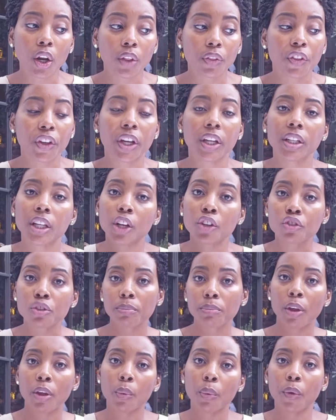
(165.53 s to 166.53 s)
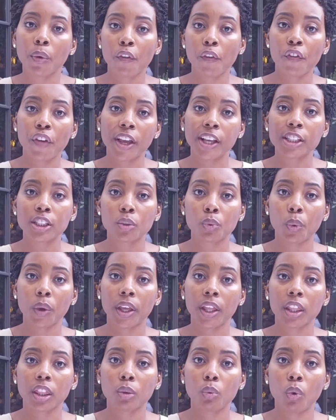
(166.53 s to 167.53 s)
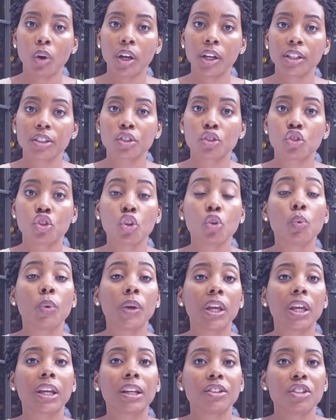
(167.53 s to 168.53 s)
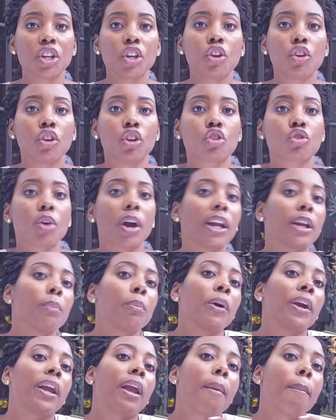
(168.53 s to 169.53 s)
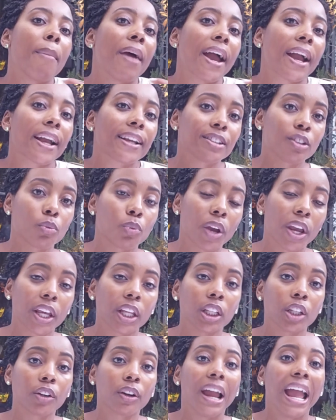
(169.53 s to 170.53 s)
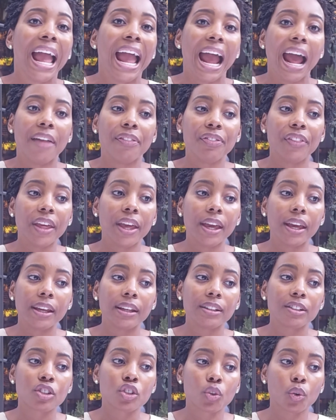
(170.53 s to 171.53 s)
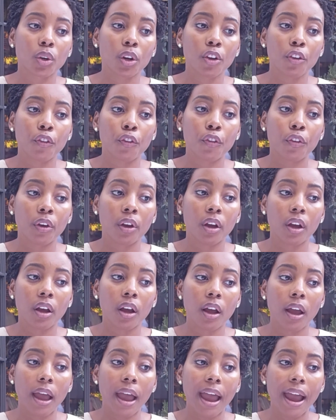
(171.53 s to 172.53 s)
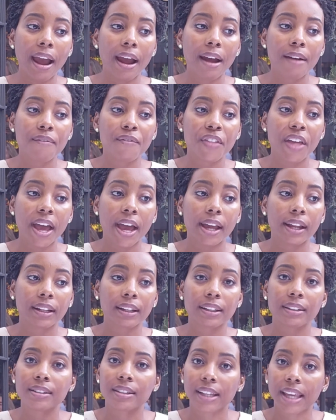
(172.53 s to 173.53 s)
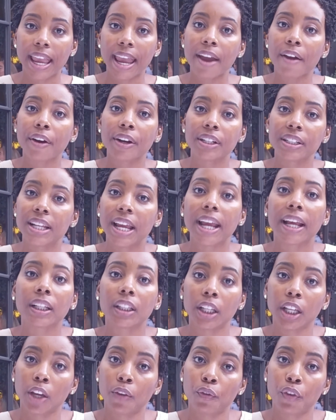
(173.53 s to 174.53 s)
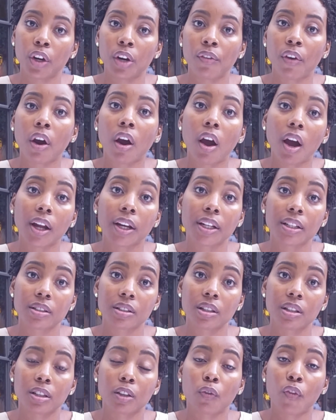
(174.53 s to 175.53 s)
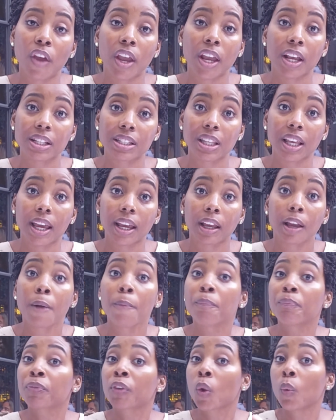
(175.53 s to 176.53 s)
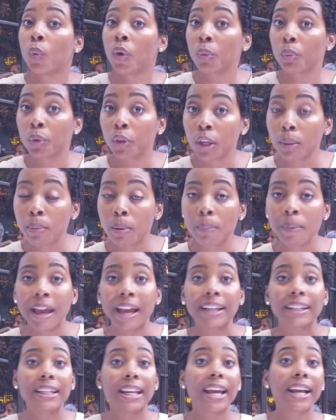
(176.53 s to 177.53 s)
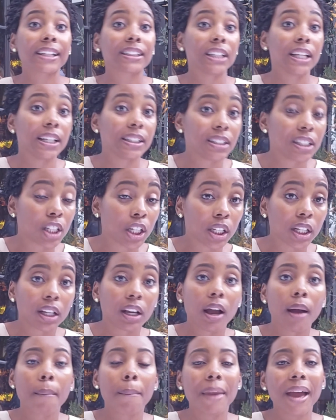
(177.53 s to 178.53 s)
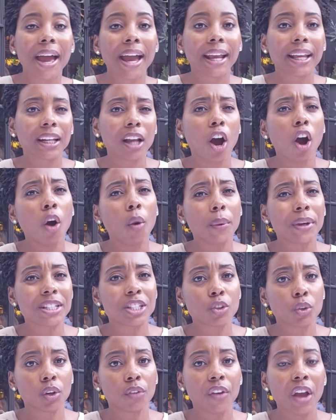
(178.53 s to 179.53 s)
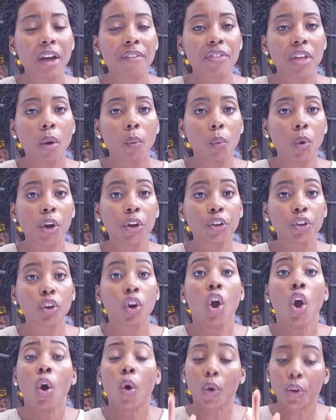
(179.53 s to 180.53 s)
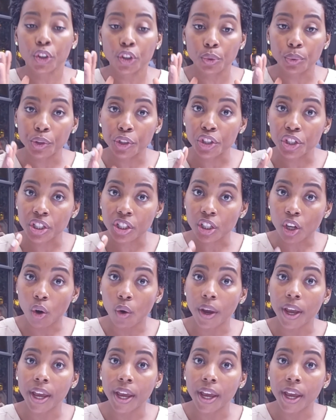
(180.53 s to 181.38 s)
the conundrum that we were faced with was, do we continue to try to bring him back as a regular and then sort of have that carrot dangling in front of our audience's face, like, when will he be back next? Is he going to come back? And always sort of have that wonder, or do we just go